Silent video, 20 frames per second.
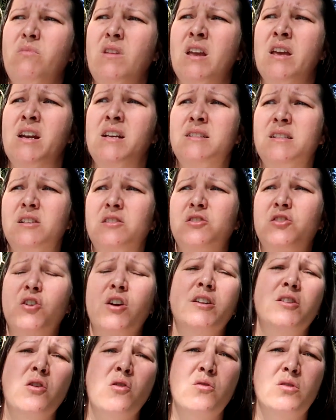And I said, sir,
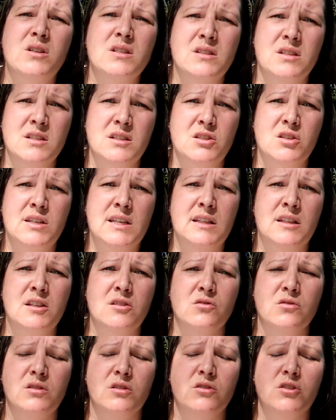I don't consent to
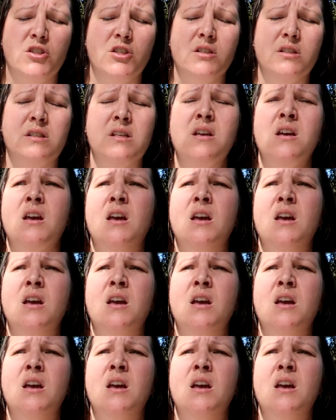illegal searches.